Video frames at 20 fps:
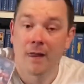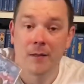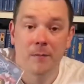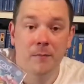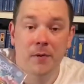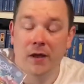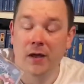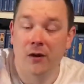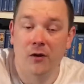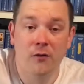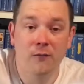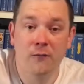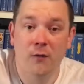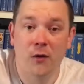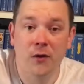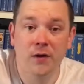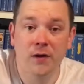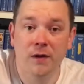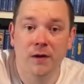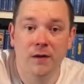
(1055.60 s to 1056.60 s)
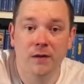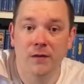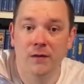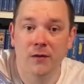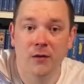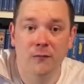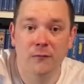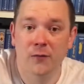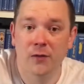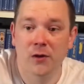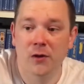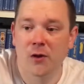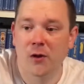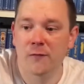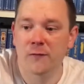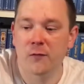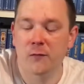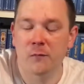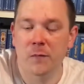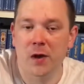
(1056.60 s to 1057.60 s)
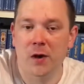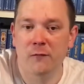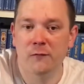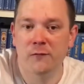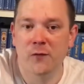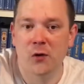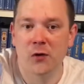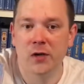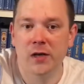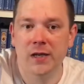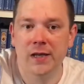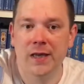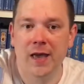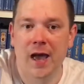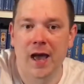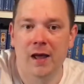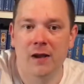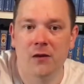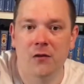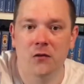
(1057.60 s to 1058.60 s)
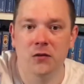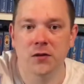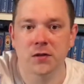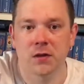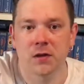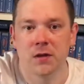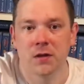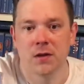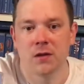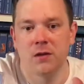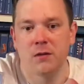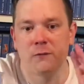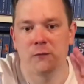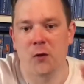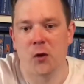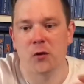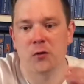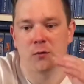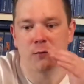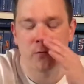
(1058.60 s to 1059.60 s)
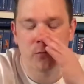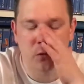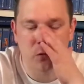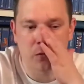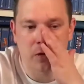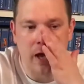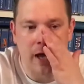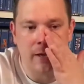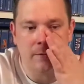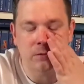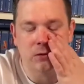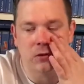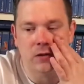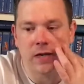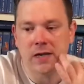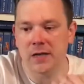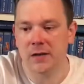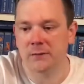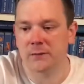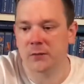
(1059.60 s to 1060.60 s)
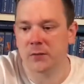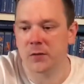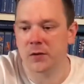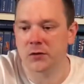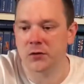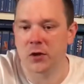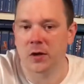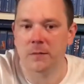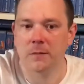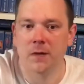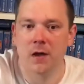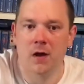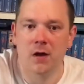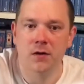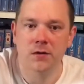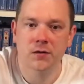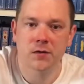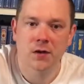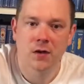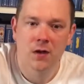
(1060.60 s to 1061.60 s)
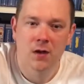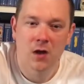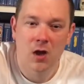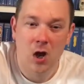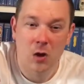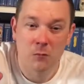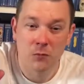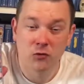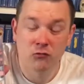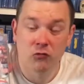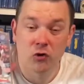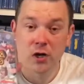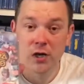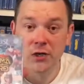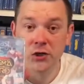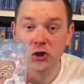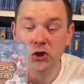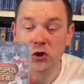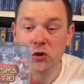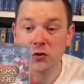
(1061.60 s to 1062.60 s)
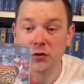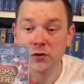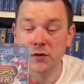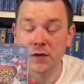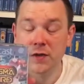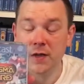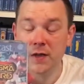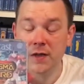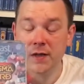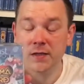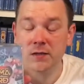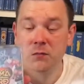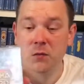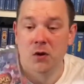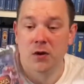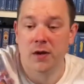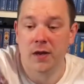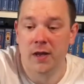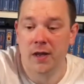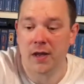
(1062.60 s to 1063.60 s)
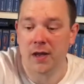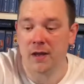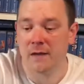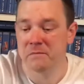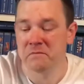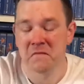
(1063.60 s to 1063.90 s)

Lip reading: But can I find it? Not for the life of me. I finally catalogued the final few games I needed for the Dreamcast, and was really shocked that this weren't here.